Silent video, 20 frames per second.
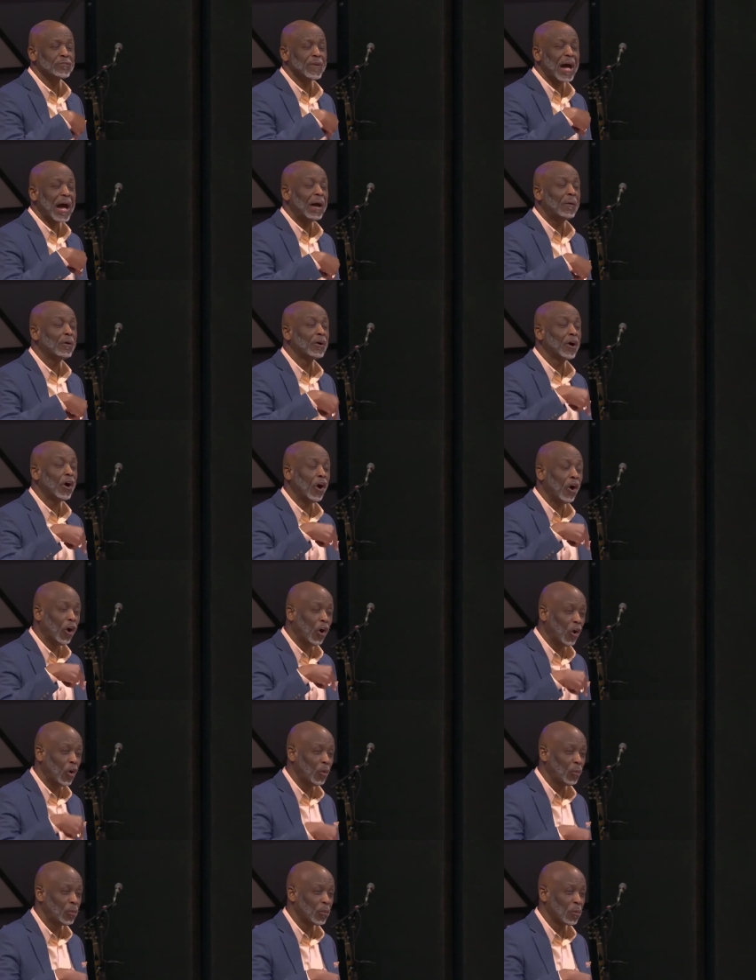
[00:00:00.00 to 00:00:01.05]
if our
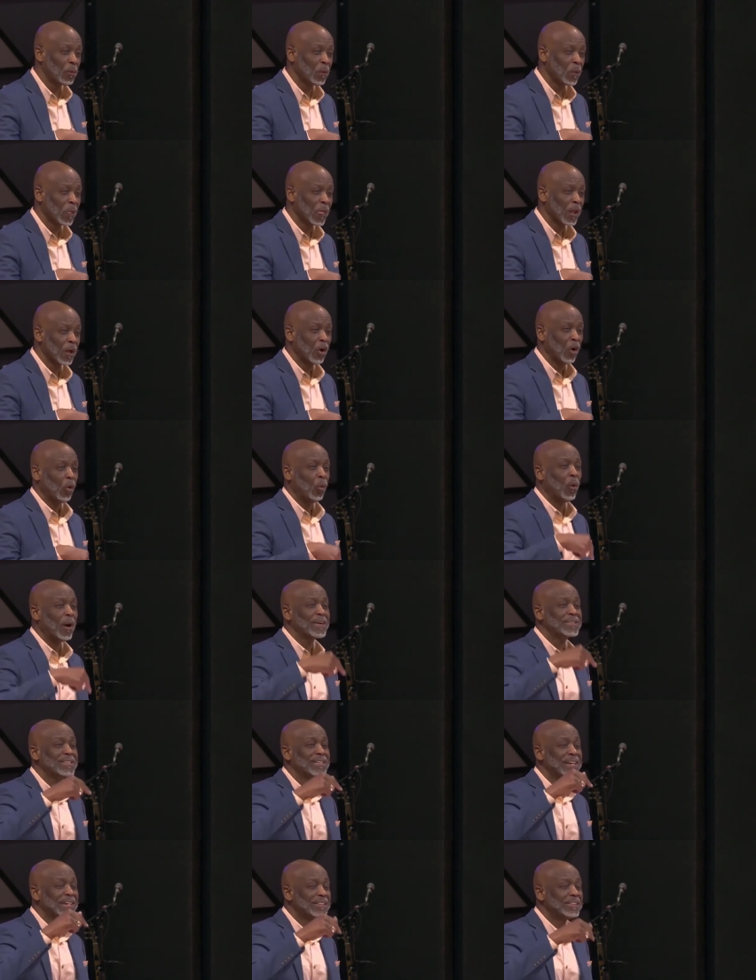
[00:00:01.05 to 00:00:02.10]
hope
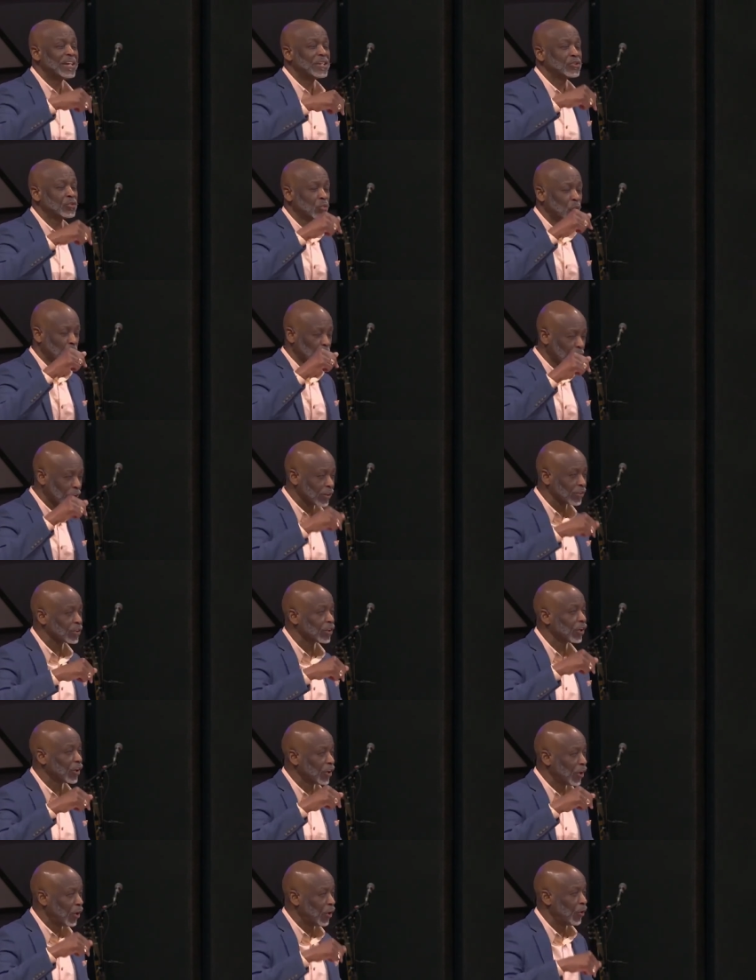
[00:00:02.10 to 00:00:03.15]
was in this world
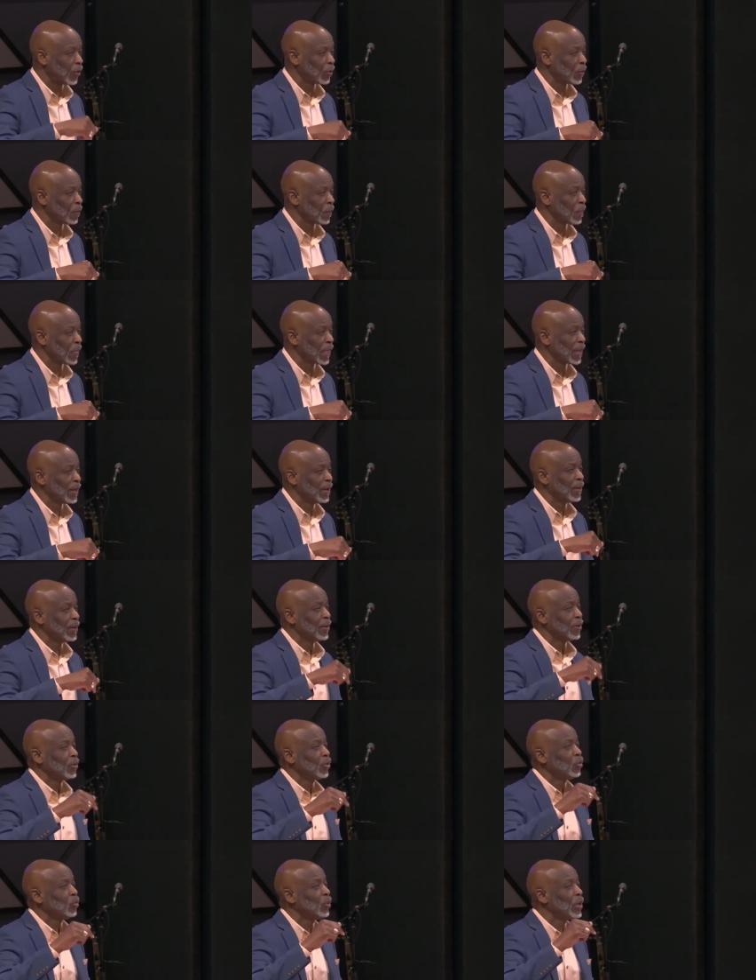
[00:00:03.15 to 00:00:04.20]
alone,
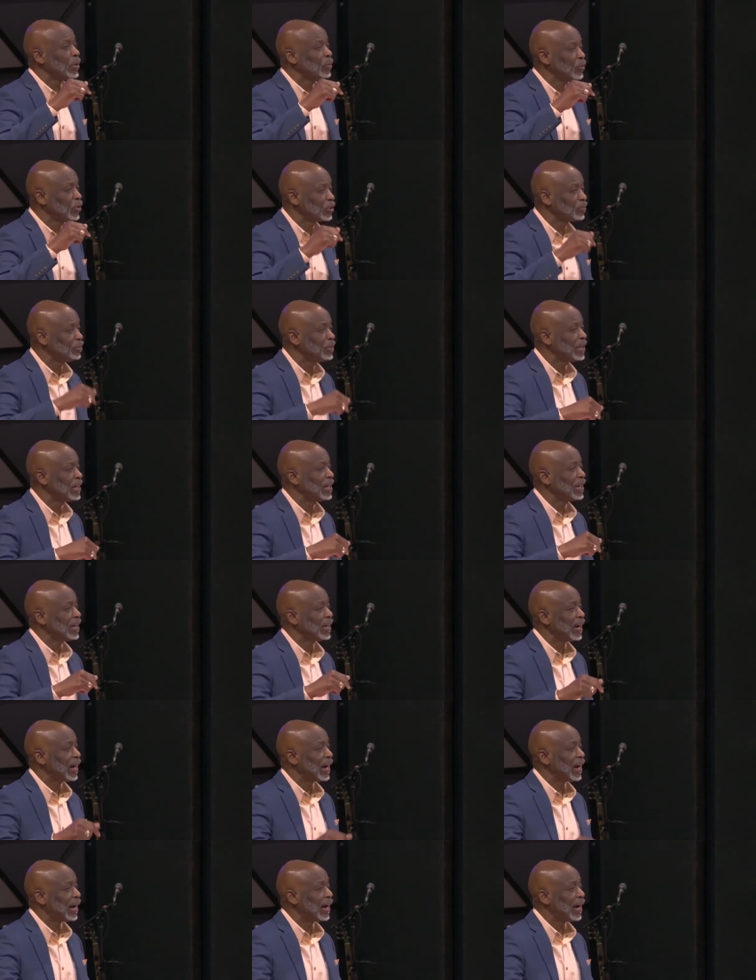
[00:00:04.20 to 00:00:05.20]
we would be,